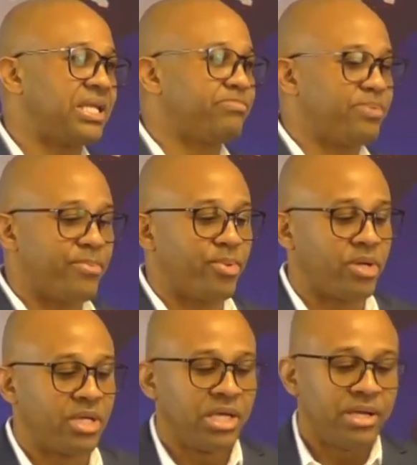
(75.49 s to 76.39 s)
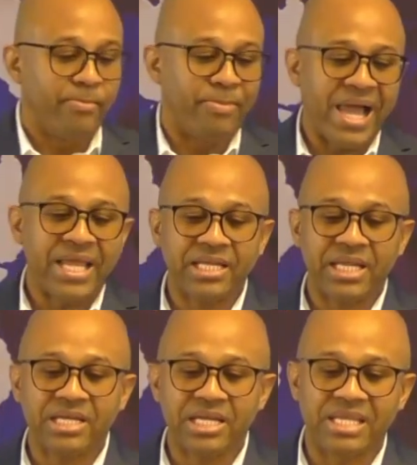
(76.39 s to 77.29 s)
and people
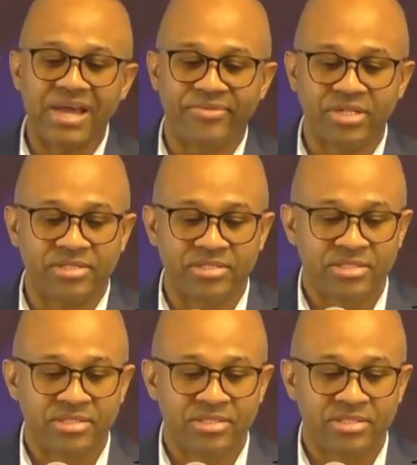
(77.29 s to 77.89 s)
binding the devil.